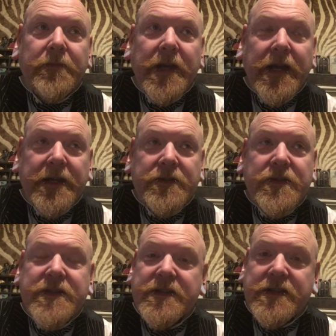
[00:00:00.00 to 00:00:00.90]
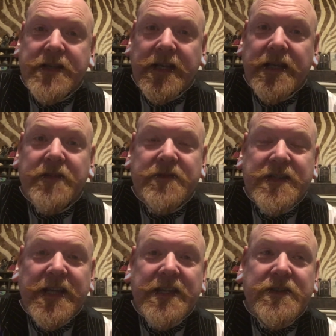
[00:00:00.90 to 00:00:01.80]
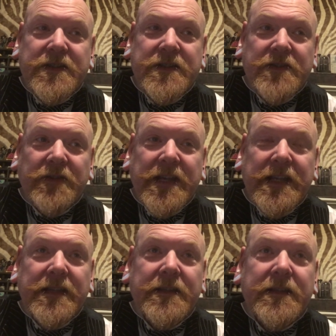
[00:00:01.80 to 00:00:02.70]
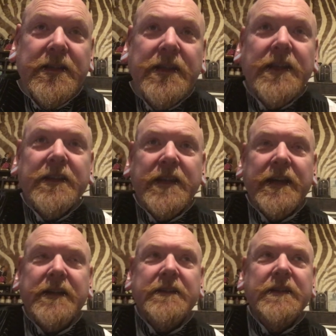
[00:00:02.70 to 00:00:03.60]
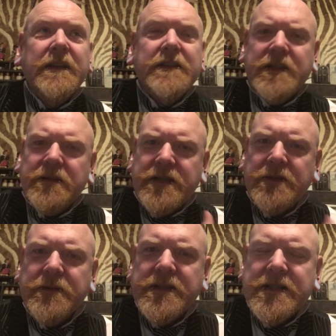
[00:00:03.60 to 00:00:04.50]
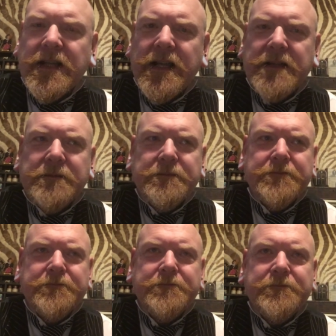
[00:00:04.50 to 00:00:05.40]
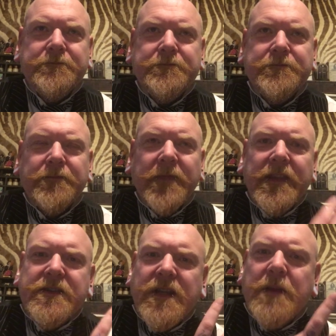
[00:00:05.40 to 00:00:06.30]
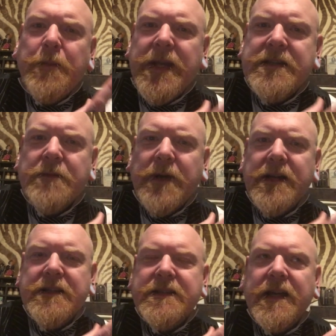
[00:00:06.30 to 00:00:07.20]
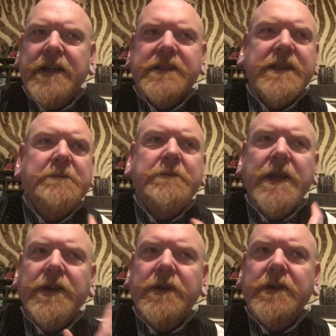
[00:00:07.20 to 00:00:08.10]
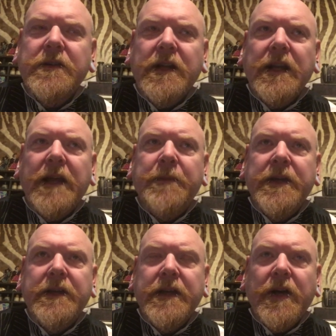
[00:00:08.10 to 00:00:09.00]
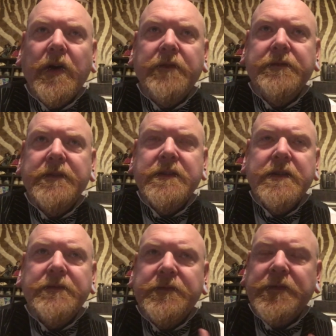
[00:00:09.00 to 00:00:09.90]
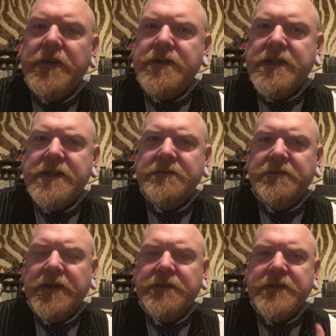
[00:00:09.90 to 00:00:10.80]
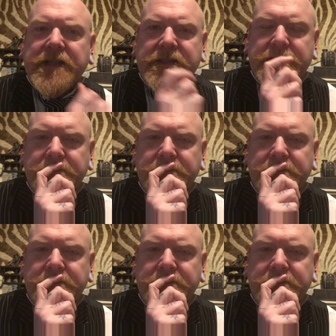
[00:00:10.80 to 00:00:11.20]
actress and singer of stage and screen. That she was like, she epitomised that demure glamour of the 40s and 50s